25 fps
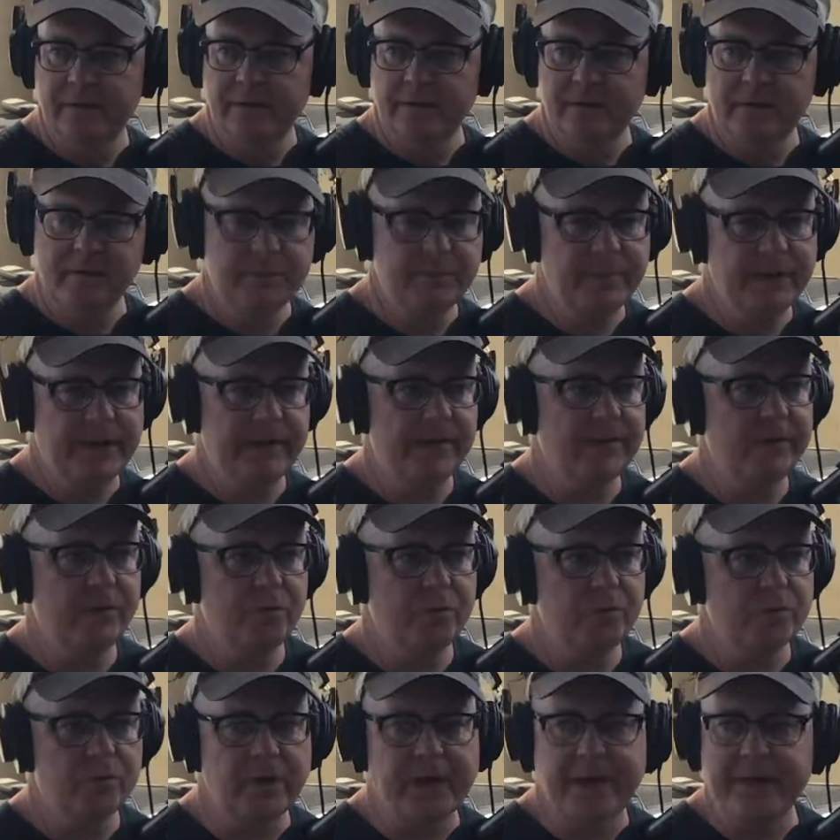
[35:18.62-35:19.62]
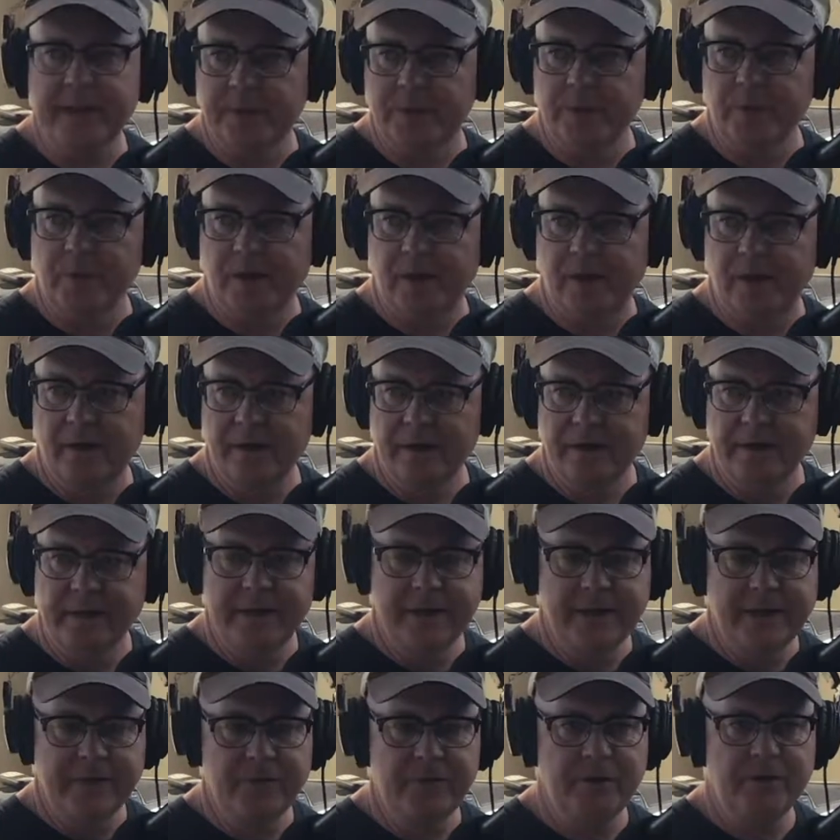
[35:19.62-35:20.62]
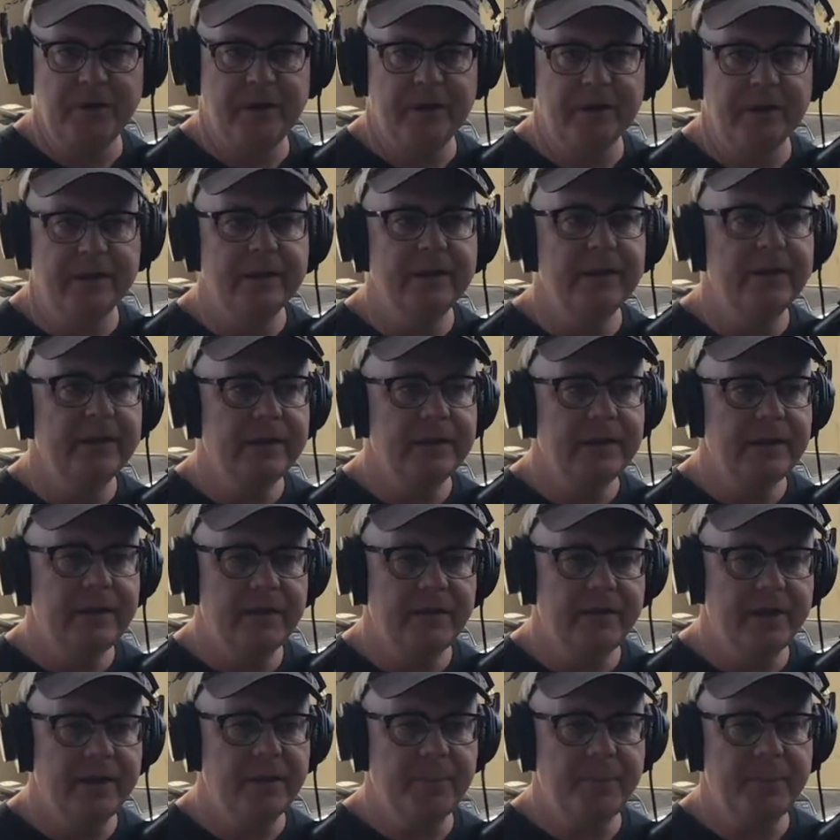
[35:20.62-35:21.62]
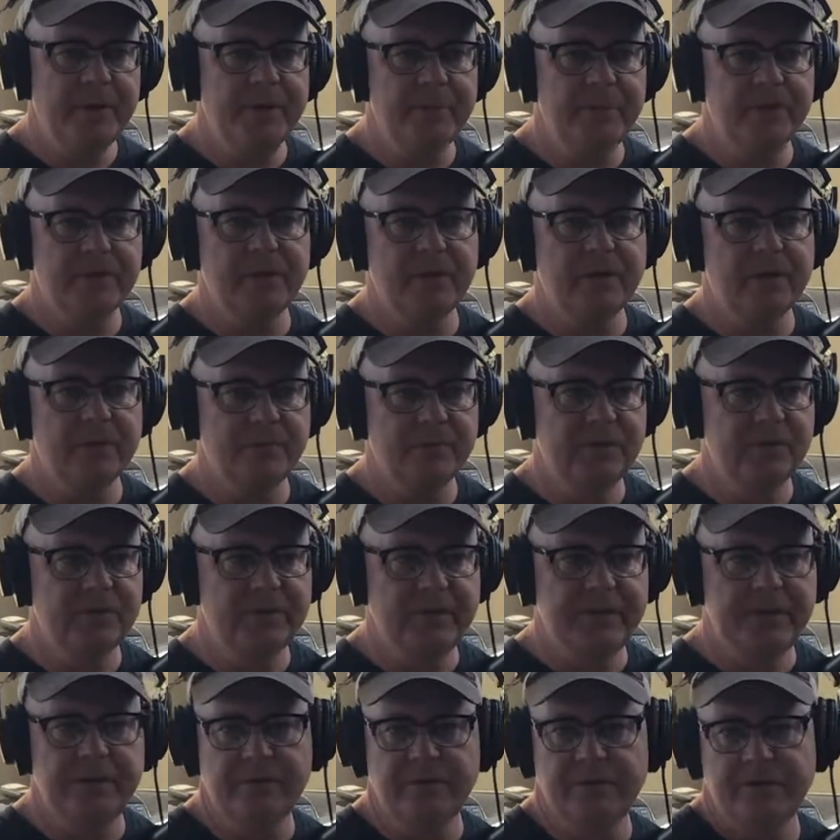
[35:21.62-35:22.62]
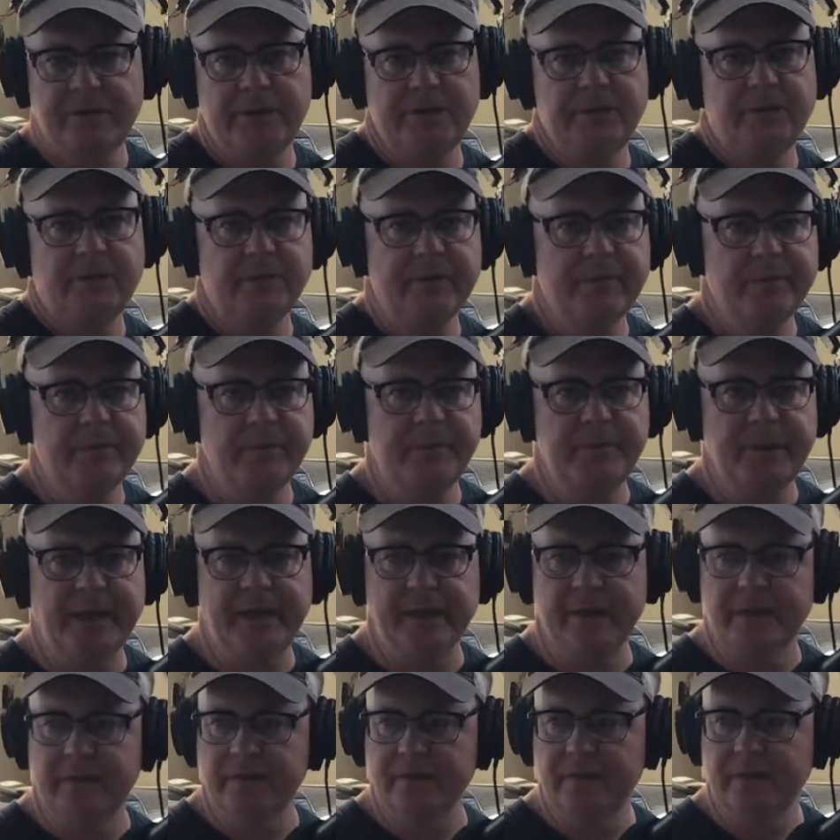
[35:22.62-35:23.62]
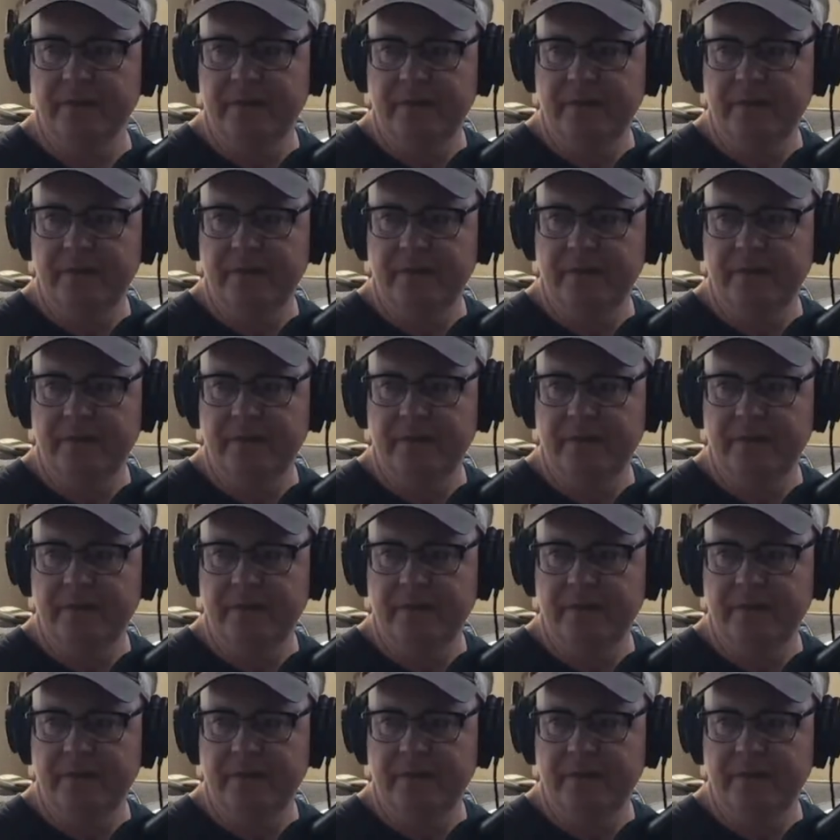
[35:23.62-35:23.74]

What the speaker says: It doesn't matter how great you are. If you don't get people to come see you, you don't have a band.